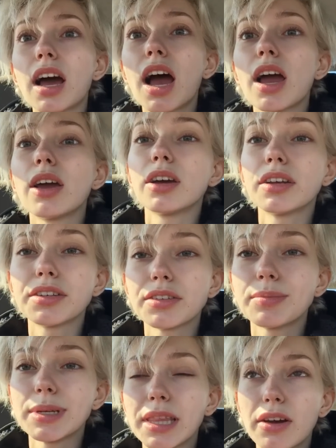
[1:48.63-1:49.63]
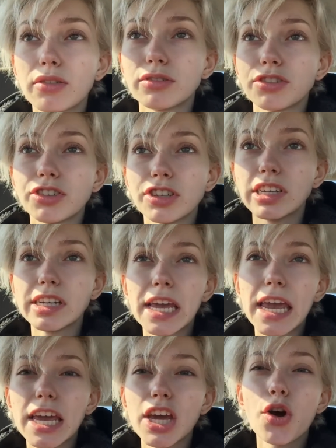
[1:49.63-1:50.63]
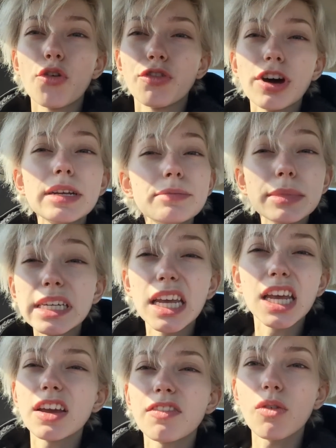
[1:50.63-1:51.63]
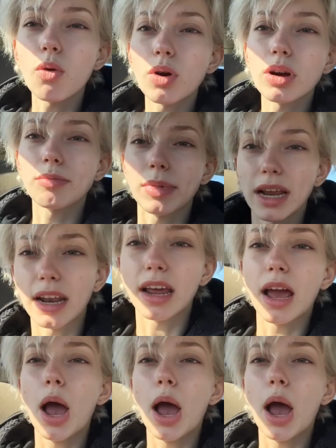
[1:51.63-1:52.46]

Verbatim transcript: I'm going to be launching a GoFundMe for my